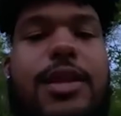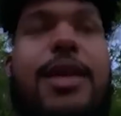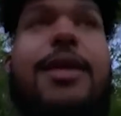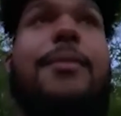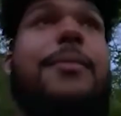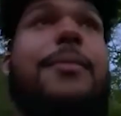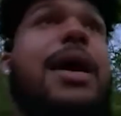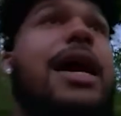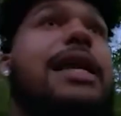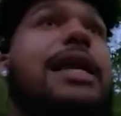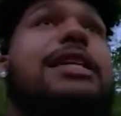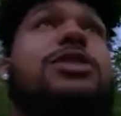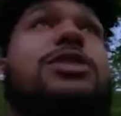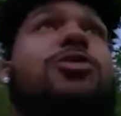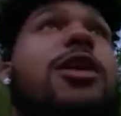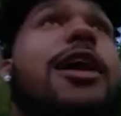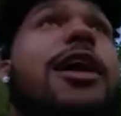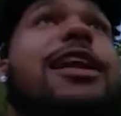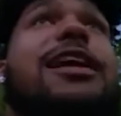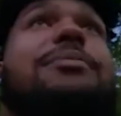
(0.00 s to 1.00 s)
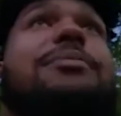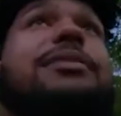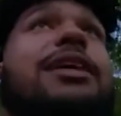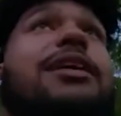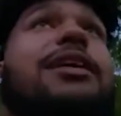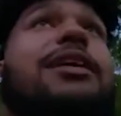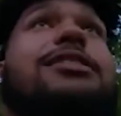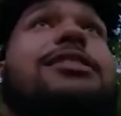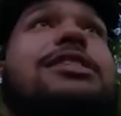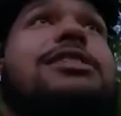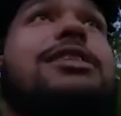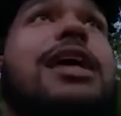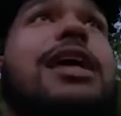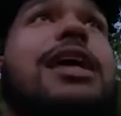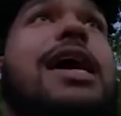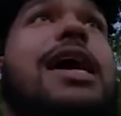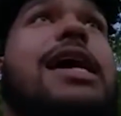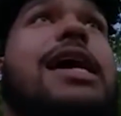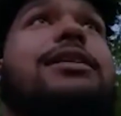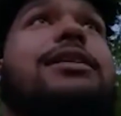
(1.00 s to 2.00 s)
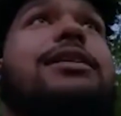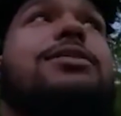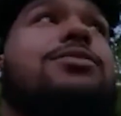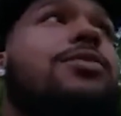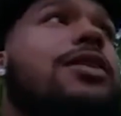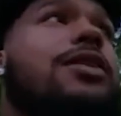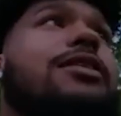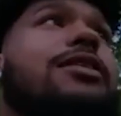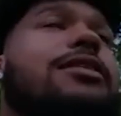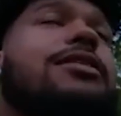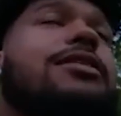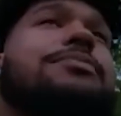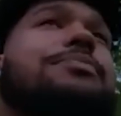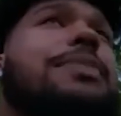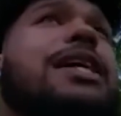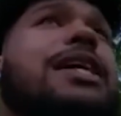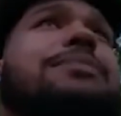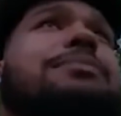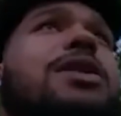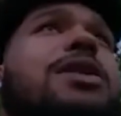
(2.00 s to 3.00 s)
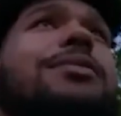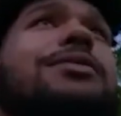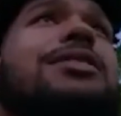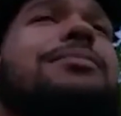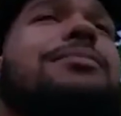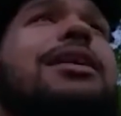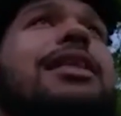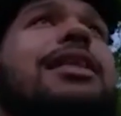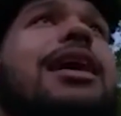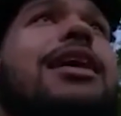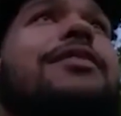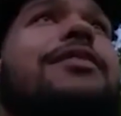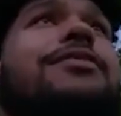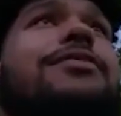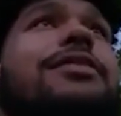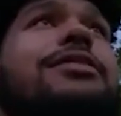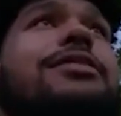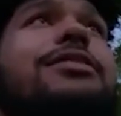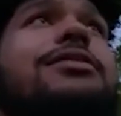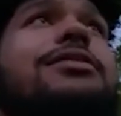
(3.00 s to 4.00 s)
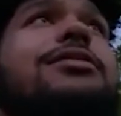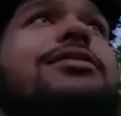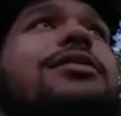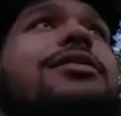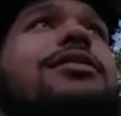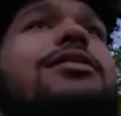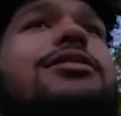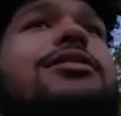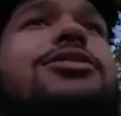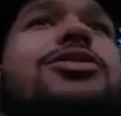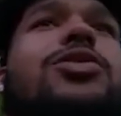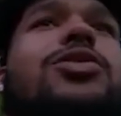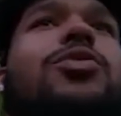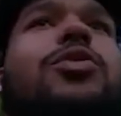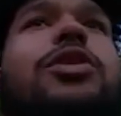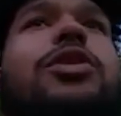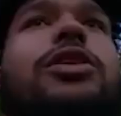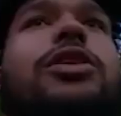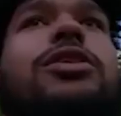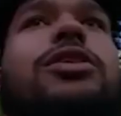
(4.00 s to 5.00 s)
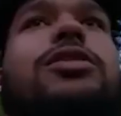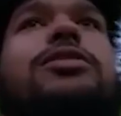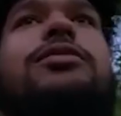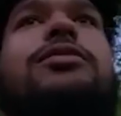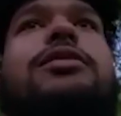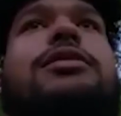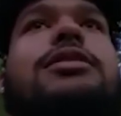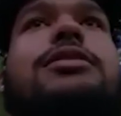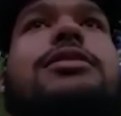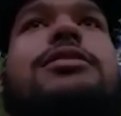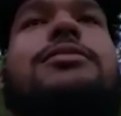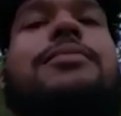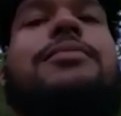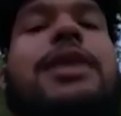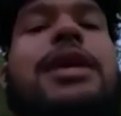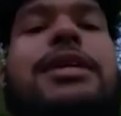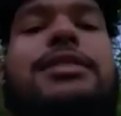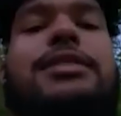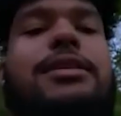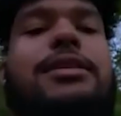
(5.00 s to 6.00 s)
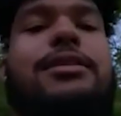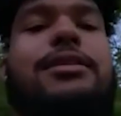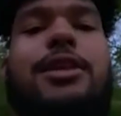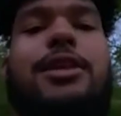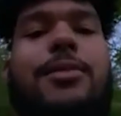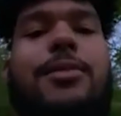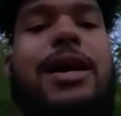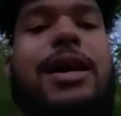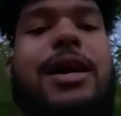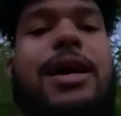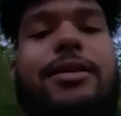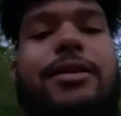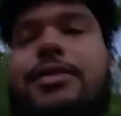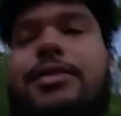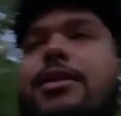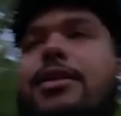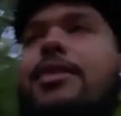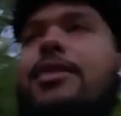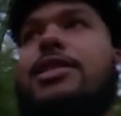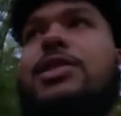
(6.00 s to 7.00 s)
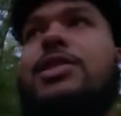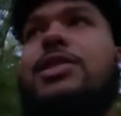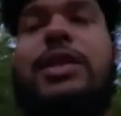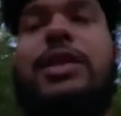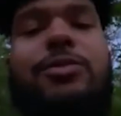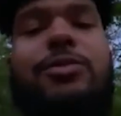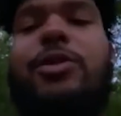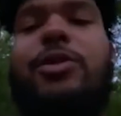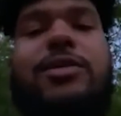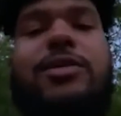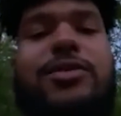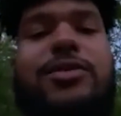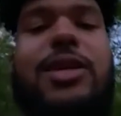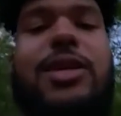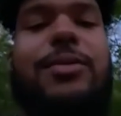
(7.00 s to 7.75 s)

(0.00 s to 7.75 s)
Man, it's right up there. Just one of the best moments of my life and just surreal and just amazing. You know what I mean?